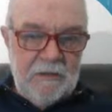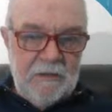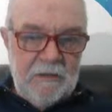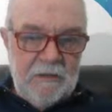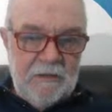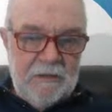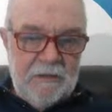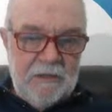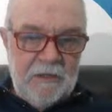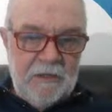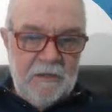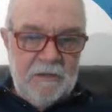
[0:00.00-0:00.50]

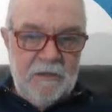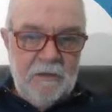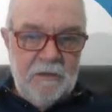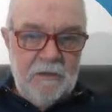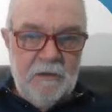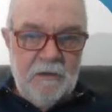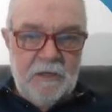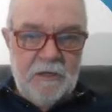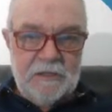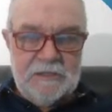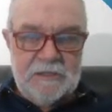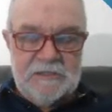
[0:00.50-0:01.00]
thing I'd
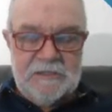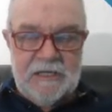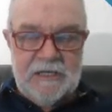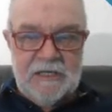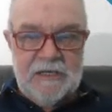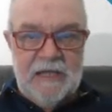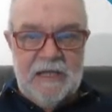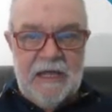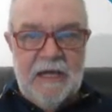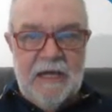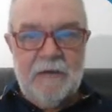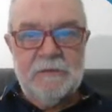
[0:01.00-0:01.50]
like to say
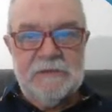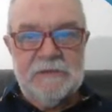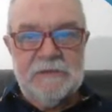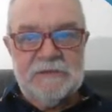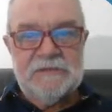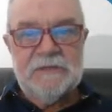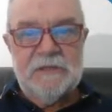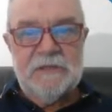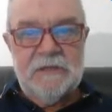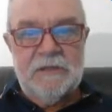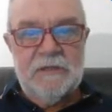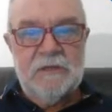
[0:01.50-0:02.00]
now is
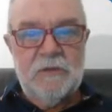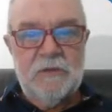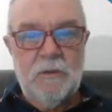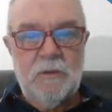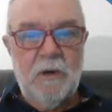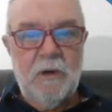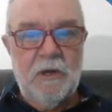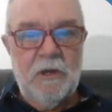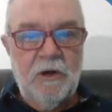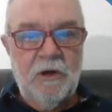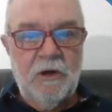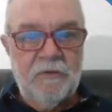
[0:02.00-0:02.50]
that
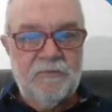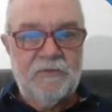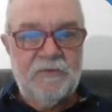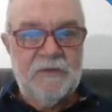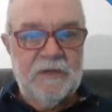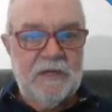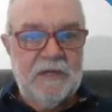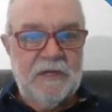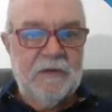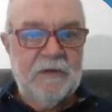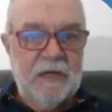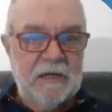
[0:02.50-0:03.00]
quite often
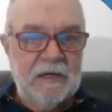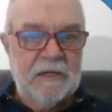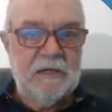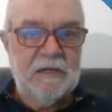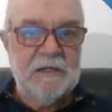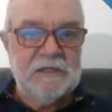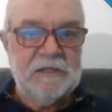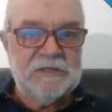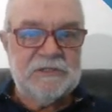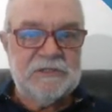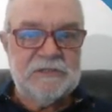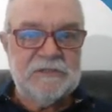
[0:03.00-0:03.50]
there are
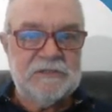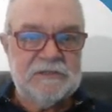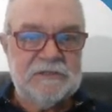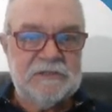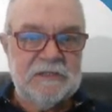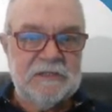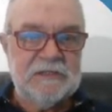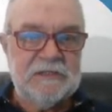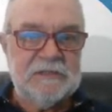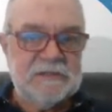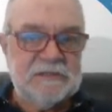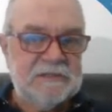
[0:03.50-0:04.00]
glitches
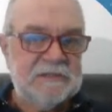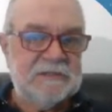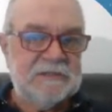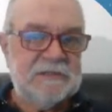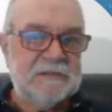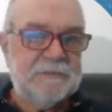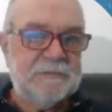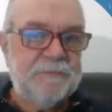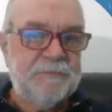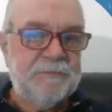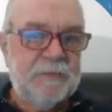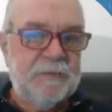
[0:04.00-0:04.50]
in the system,